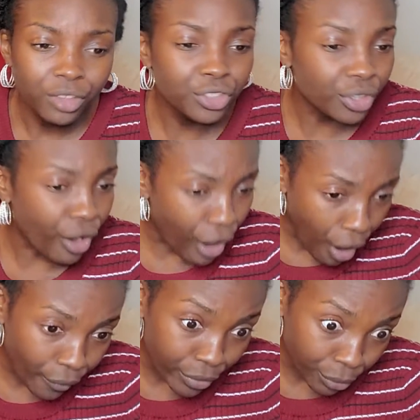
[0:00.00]
You should
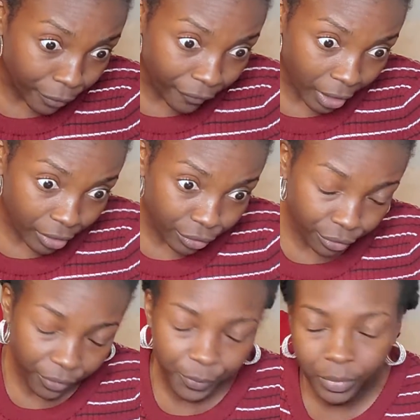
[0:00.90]
always want to find the
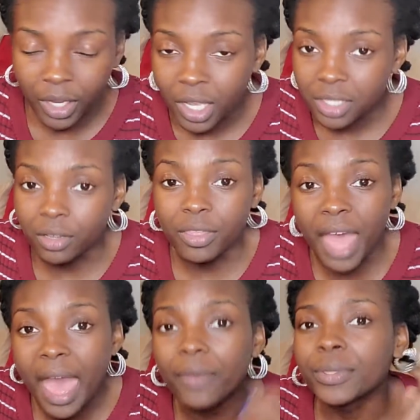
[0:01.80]
truth. So
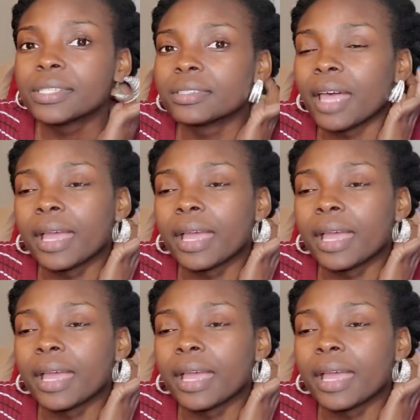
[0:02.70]
that was